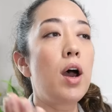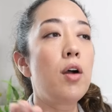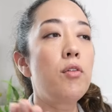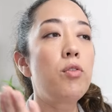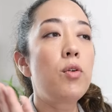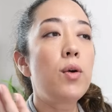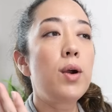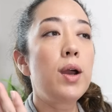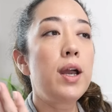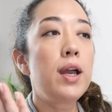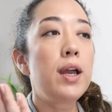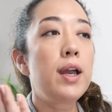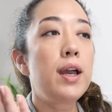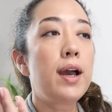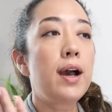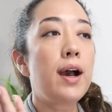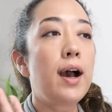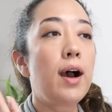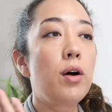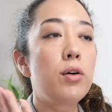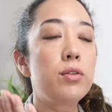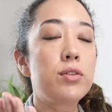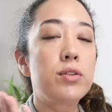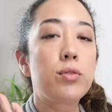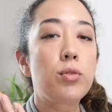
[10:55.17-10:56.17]
every
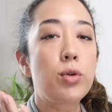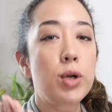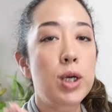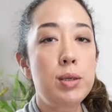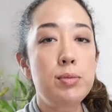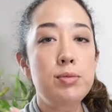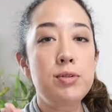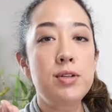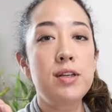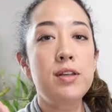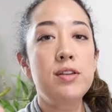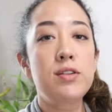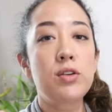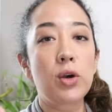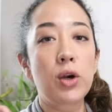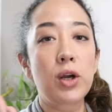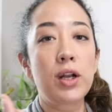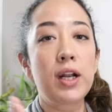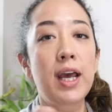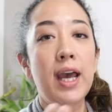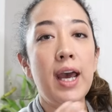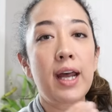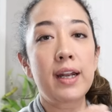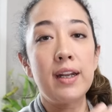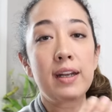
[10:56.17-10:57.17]
ounce of cream cheese, you're
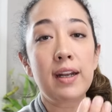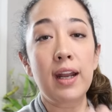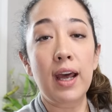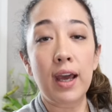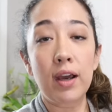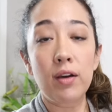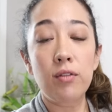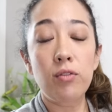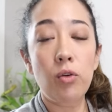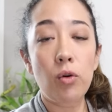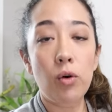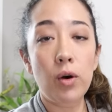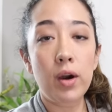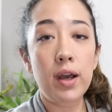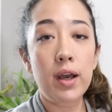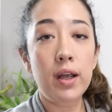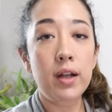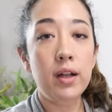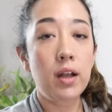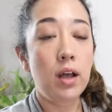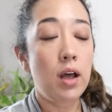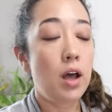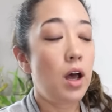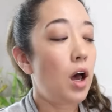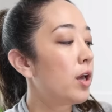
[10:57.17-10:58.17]
gonna add an egg for
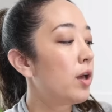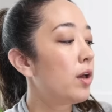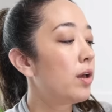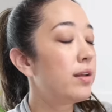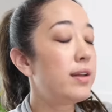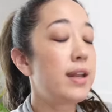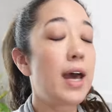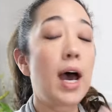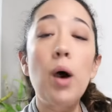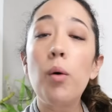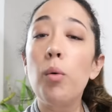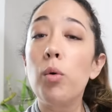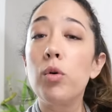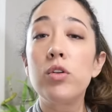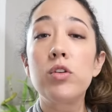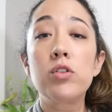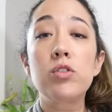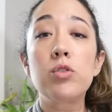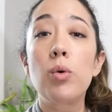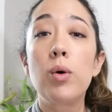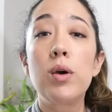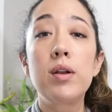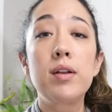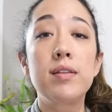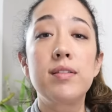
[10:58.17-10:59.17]
it. Now we're
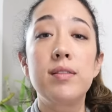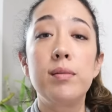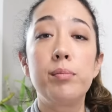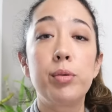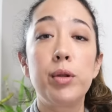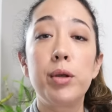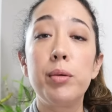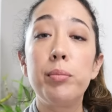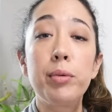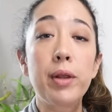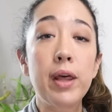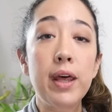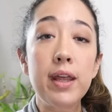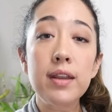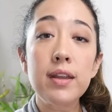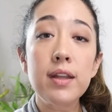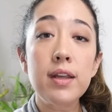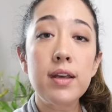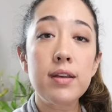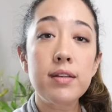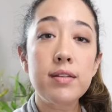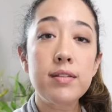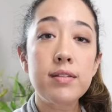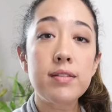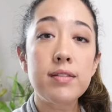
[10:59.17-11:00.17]
just going to simply blend
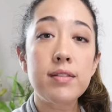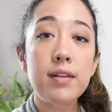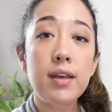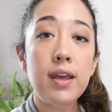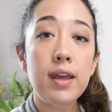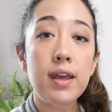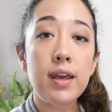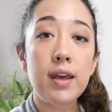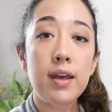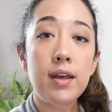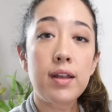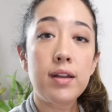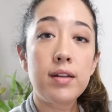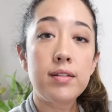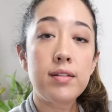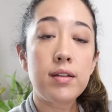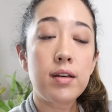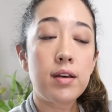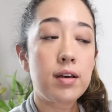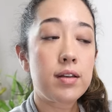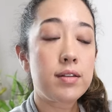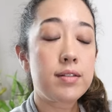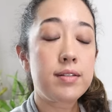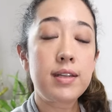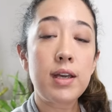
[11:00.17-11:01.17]
this and
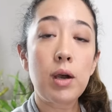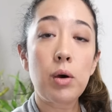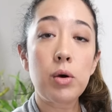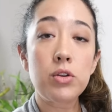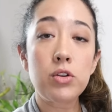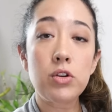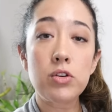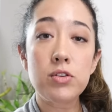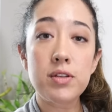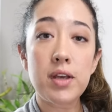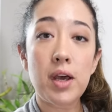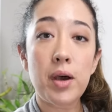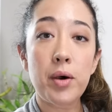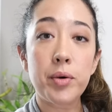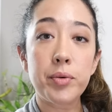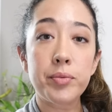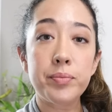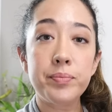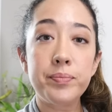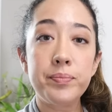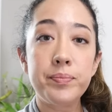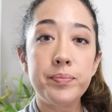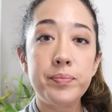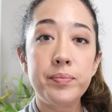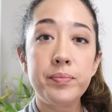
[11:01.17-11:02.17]
uh, see how it turns
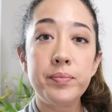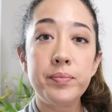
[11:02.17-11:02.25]
out.